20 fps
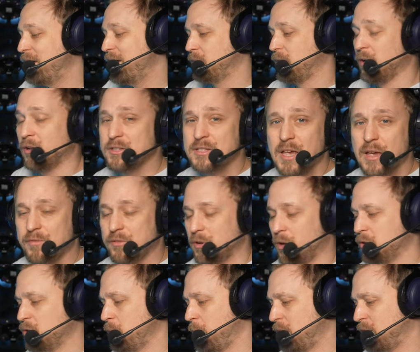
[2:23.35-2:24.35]
I also have an
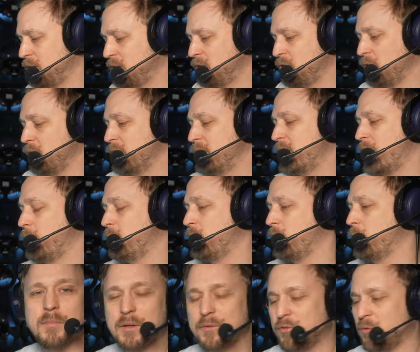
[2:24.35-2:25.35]
automated turntable,
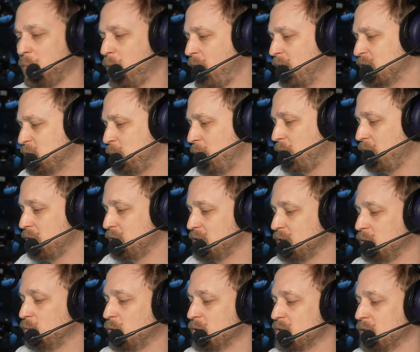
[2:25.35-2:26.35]
but from my experience,
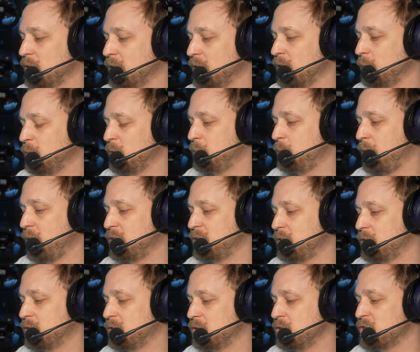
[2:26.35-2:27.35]
it was a little bit
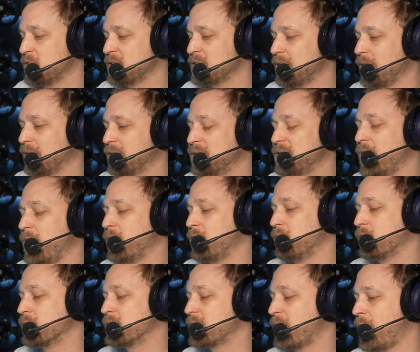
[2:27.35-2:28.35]
better to just like take
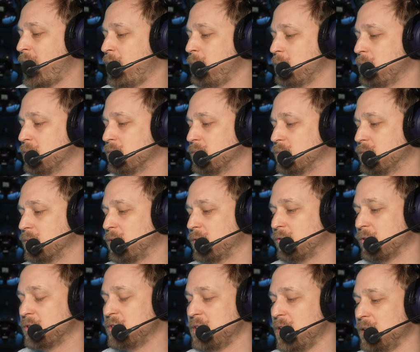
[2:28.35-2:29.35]
your time,
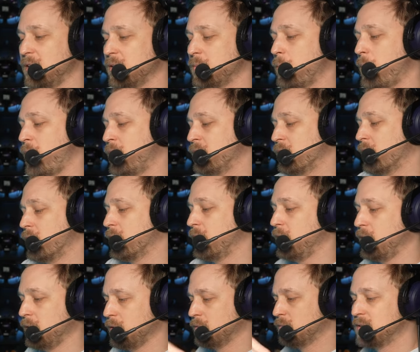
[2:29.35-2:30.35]
rotate it
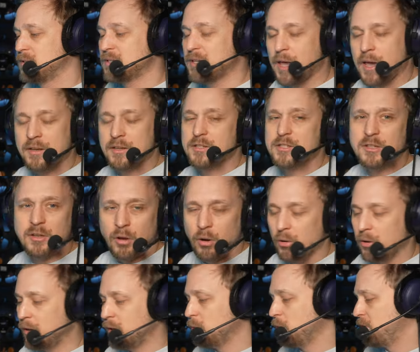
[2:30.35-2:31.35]
manually, scan it
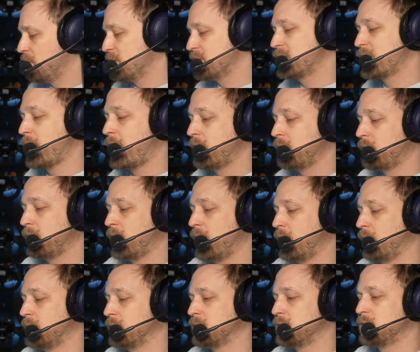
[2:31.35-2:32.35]
slowly with a scanner,
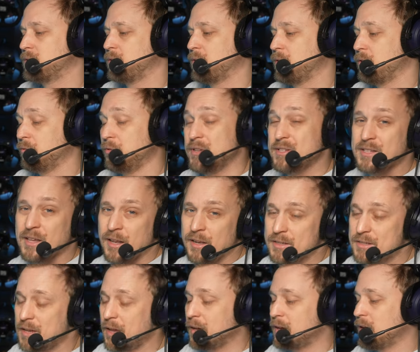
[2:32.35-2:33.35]
and the
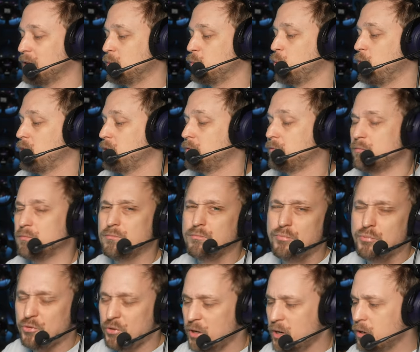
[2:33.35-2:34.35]
results I got were
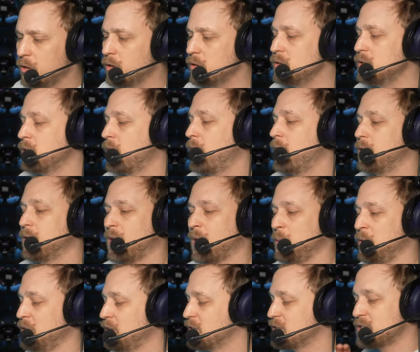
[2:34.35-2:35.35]
pretty good. I
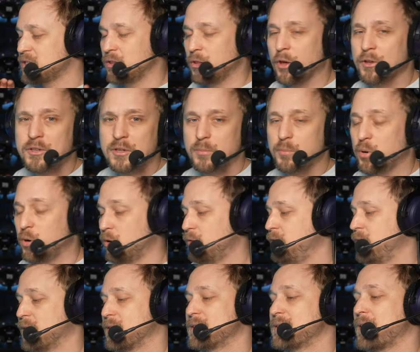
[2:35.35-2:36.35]
mean, it's not a
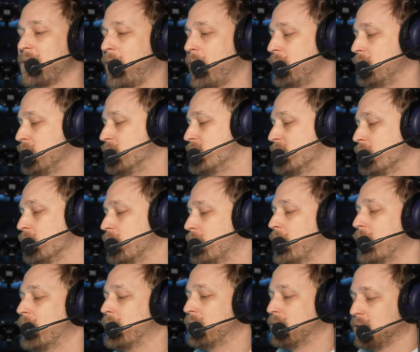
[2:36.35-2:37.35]
perfect scan. It's not
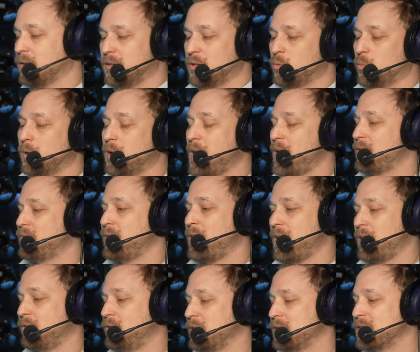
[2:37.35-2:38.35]
like you will have
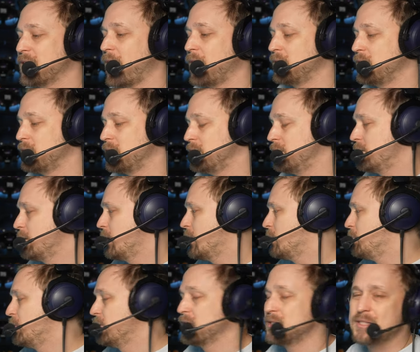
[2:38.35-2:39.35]
every tiny detail. I
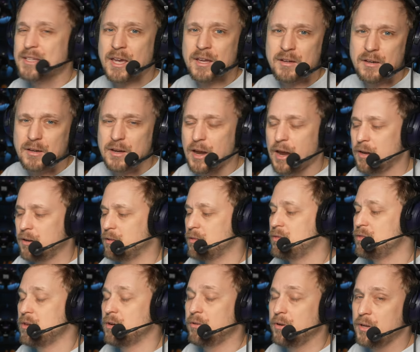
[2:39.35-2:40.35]
mean, the scanner can, in
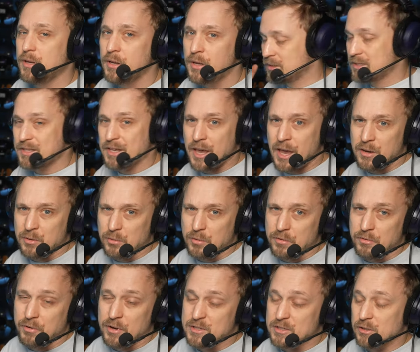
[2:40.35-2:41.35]
theory, scan with
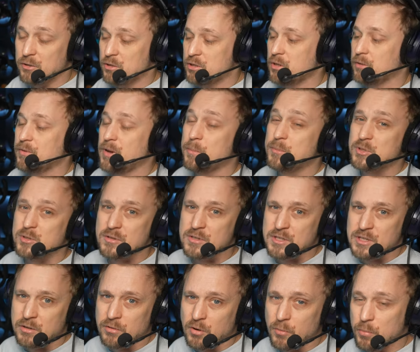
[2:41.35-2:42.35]
a resolution of up to
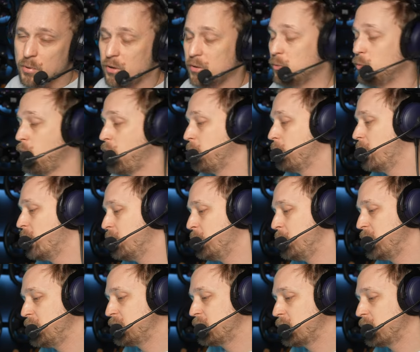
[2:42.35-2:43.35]
0.1
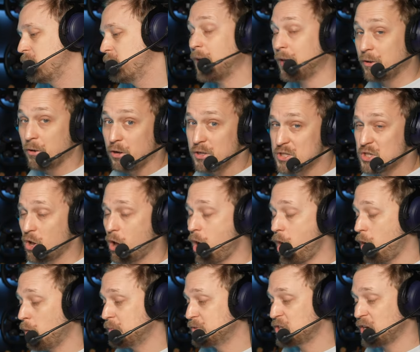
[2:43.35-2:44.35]
millimeter and also
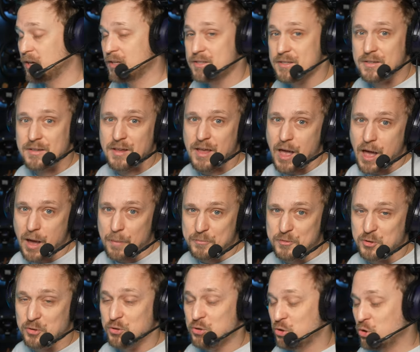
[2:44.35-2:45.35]
objects up
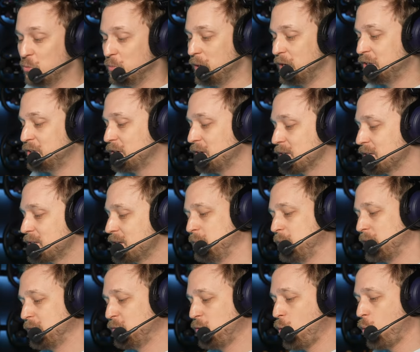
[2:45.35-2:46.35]
to two meters.
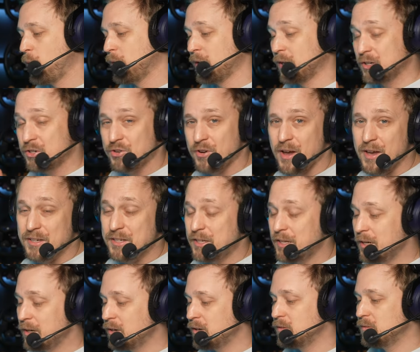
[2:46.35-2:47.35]
But for what I tried
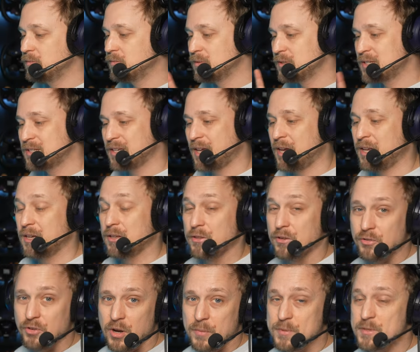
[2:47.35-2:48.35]
here, scanning the
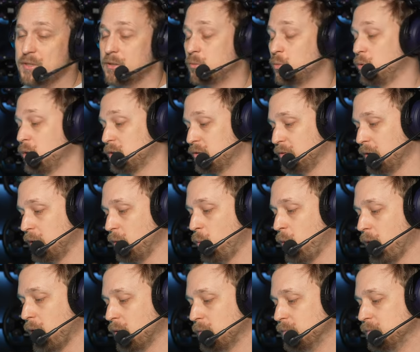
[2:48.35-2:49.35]
grips, it worked really
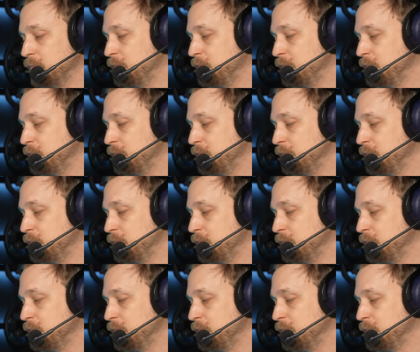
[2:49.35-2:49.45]
well.